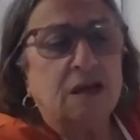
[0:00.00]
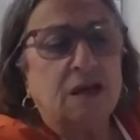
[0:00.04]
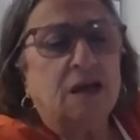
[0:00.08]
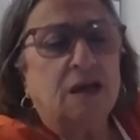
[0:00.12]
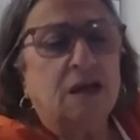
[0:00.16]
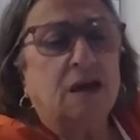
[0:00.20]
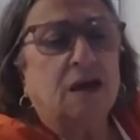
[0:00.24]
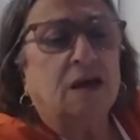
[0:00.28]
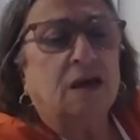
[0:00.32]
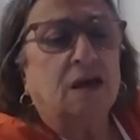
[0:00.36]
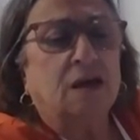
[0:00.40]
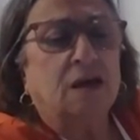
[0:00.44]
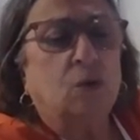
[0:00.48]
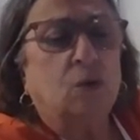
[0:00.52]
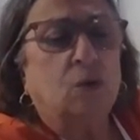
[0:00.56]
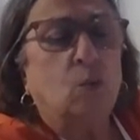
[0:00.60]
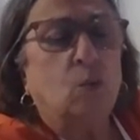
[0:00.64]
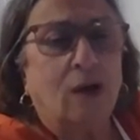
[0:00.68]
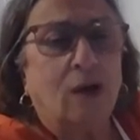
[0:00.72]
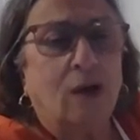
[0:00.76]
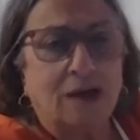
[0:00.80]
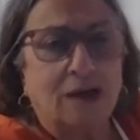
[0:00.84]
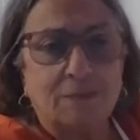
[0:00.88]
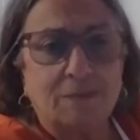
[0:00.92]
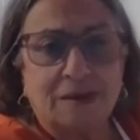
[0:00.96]

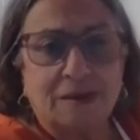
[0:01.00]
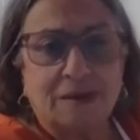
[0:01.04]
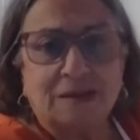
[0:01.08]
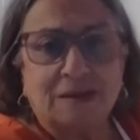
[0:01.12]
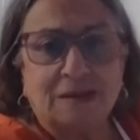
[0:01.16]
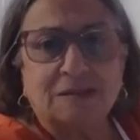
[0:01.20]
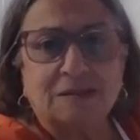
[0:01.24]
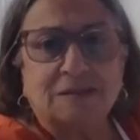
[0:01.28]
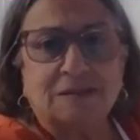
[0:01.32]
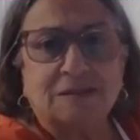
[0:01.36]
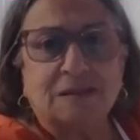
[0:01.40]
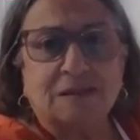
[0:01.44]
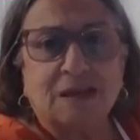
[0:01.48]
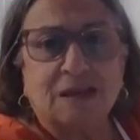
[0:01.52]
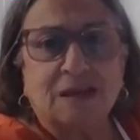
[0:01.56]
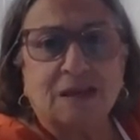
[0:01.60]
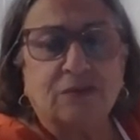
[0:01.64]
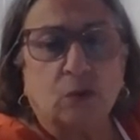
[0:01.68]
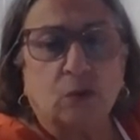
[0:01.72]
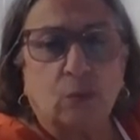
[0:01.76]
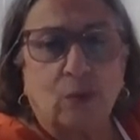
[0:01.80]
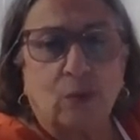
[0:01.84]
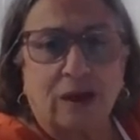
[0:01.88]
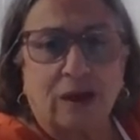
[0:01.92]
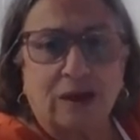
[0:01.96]
Wegmans,
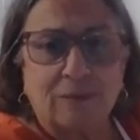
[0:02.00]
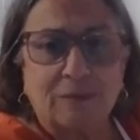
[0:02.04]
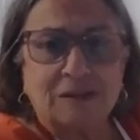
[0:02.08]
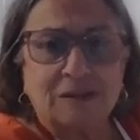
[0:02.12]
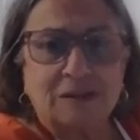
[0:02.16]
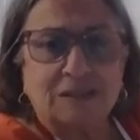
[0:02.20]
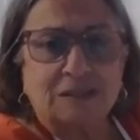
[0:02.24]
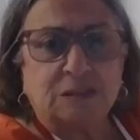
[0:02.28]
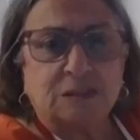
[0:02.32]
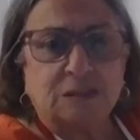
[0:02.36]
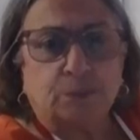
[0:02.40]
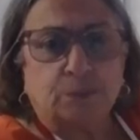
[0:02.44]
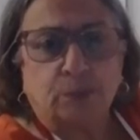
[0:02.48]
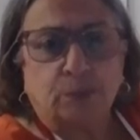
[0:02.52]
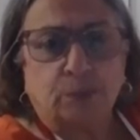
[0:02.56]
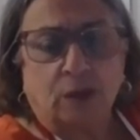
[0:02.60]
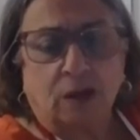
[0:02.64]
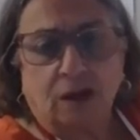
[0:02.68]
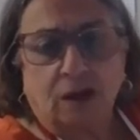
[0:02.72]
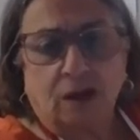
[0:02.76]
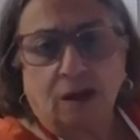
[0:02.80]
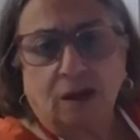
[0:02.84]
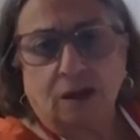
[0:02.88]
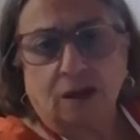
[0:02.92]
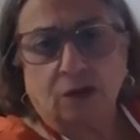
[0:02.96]
either Wegmans
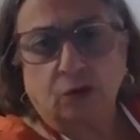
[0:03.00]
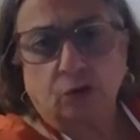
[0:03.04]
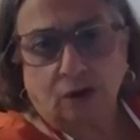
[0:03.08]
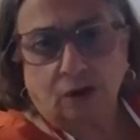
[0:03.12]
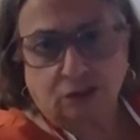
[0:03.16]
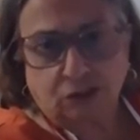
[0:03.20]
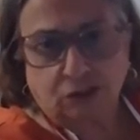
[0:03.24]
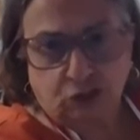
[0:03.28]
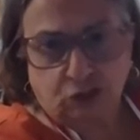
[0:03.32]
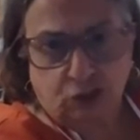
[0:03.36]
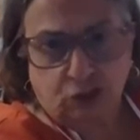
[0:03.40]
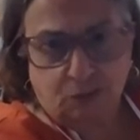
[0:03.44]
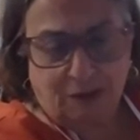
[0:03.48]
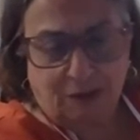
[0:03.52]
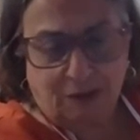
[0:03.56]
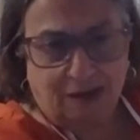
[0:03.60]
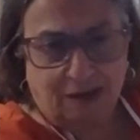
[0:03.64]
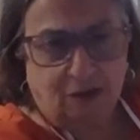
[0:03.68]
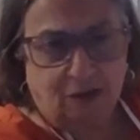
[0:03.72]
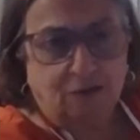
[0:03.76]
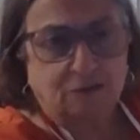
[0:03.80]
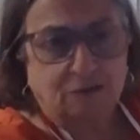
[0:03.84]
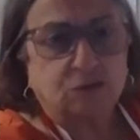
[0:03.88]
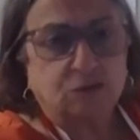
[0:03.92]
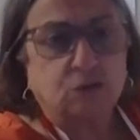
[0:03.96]
crushed
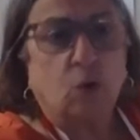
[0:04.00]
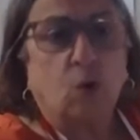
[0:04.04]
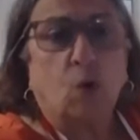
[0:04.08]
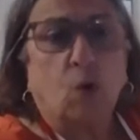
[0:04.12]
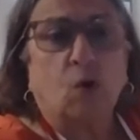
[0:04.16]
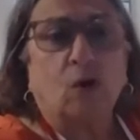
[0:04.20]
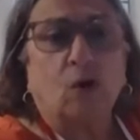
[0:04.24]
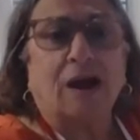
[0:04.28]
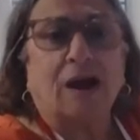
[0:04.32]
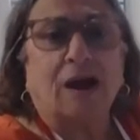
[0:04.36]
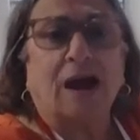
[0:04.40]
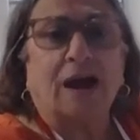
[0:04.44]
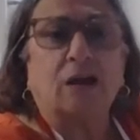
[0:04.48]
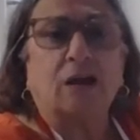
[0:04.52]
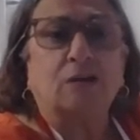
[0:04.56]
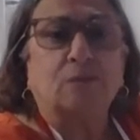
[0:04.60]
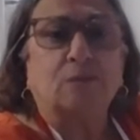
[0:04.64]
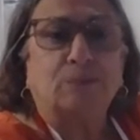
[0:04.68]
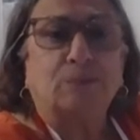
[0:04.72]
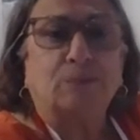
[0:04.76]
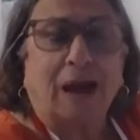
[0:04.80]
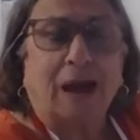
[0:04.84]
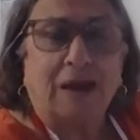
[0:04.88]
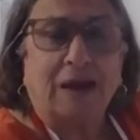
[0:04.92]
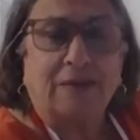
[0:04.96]
tomatoes, or I
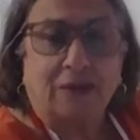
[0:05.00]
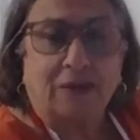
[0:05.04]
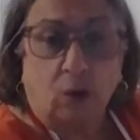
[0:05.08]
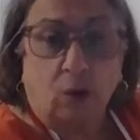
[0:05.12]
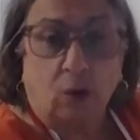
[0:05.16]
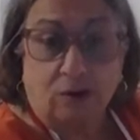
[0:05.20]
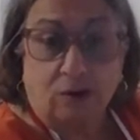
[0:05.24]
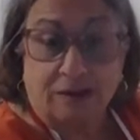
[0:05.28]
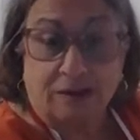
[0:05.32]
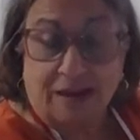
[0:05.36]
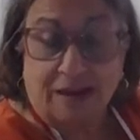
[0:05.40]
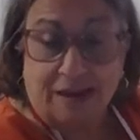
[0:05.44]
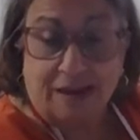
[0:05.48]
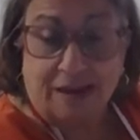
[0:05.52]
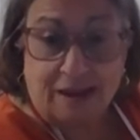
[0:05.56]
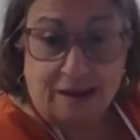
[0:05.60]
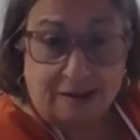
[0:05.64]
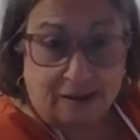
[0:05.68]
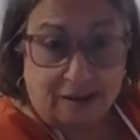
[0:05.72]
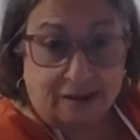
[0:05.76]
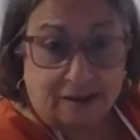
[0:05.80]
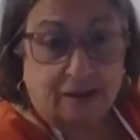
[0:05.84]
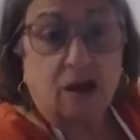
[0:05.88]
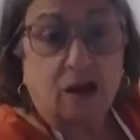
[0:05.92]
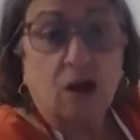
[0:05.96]
buy the
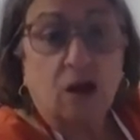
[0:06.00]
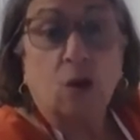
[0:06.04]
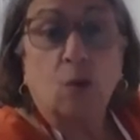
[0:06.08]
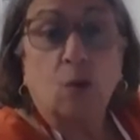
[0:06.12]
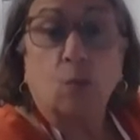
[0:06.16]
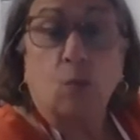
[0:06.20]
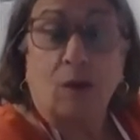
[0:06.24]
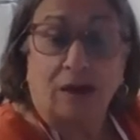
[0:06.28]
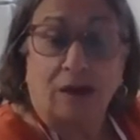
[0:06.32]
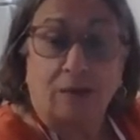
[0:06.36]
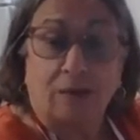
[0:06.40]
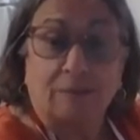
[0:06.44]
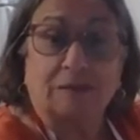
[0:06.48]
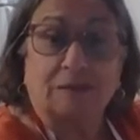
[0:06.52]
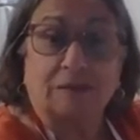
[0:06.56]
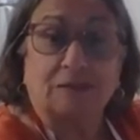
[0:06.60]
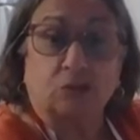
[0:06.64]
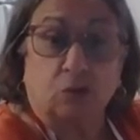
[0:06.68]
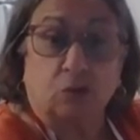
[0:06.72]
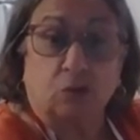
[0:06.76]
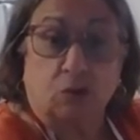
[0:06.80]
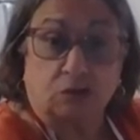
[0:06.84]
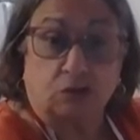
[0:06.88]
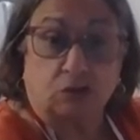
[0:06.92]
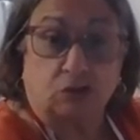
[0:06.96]
organic Wegmans
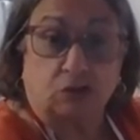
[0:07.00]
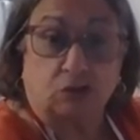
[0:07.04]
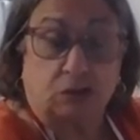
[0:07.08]
crushed